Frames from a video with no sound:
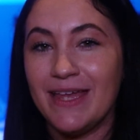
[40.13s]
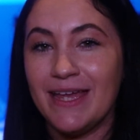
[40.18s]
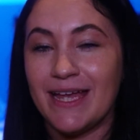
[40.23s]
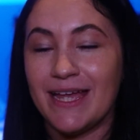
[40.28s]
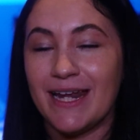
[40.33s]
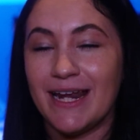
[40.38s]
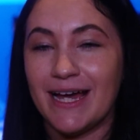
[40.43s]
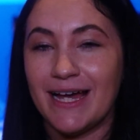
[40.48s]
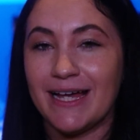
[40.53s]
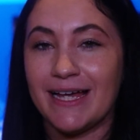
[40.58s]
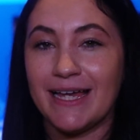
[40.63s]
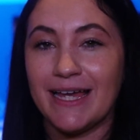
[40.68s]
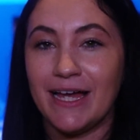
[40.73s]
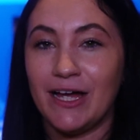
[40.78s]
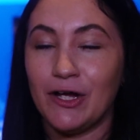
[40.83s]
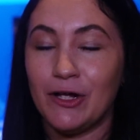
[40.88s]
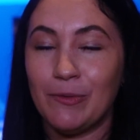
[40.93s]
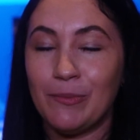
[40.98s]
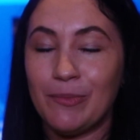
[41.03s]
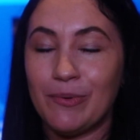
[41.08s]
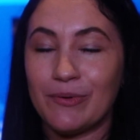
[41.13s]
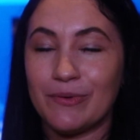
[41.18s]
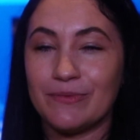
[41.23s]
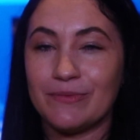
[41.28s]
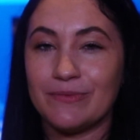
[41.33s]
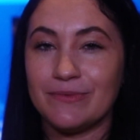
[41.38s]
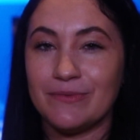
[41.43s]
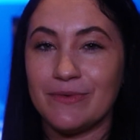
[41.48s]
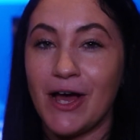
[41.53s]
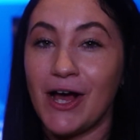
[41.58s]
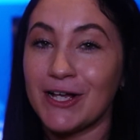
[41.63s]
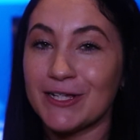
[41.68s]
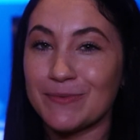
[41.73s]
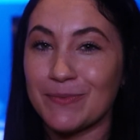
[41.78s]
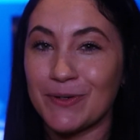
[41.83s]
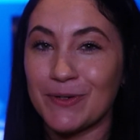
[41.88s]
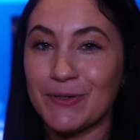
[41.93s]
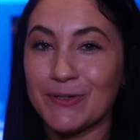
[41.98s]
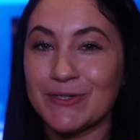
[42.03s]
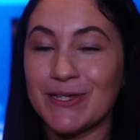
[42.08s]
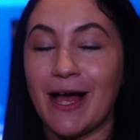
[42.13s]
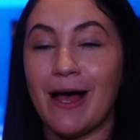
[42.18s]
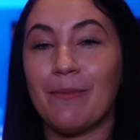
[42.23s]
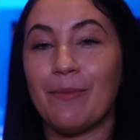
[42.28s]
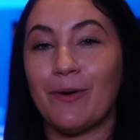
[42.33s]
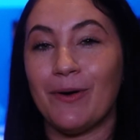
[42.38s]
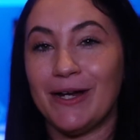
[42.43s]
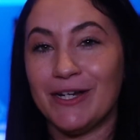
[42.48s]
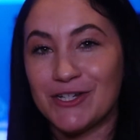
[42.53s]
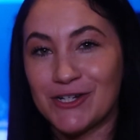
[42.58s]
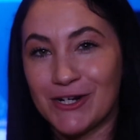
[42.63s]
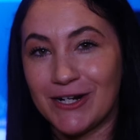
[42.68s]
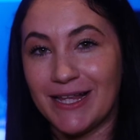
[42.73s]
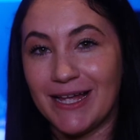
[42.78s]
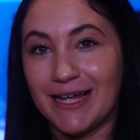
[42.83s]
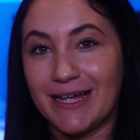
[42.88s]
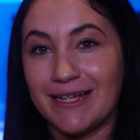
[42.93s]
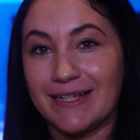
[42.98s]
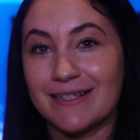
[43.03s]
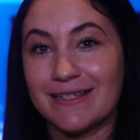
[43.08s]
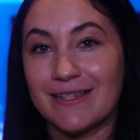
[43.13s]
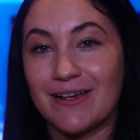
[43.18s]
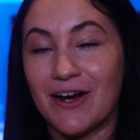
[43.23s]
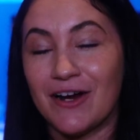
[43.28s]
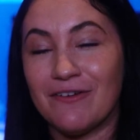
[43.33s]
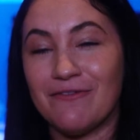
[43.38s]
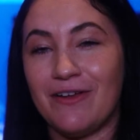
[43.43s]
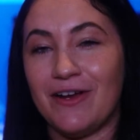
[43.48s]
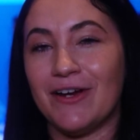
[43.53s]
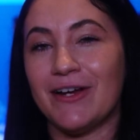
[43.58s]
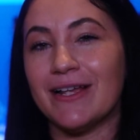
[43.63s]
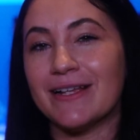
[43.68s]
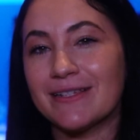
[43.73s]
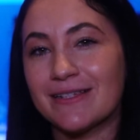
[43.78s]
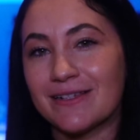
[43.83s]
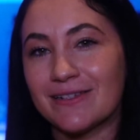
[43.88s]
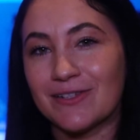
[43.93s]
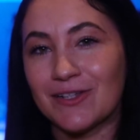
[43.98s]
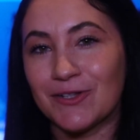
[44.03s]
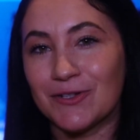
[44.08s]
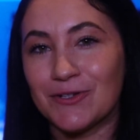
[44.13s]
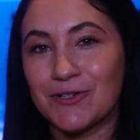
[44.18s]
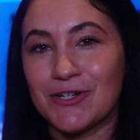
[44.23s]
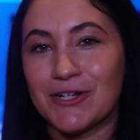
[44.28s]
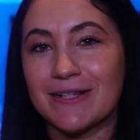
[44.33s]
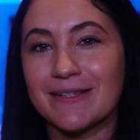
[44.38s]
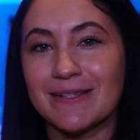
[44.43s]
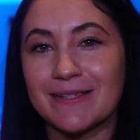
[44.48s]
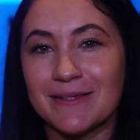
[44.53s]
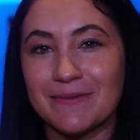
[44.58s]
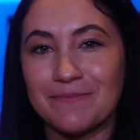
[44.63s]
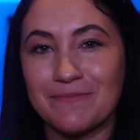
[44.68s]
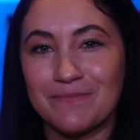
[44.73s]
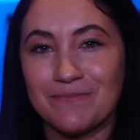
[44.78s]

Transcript: and I help hospitals operationalize our various solutions.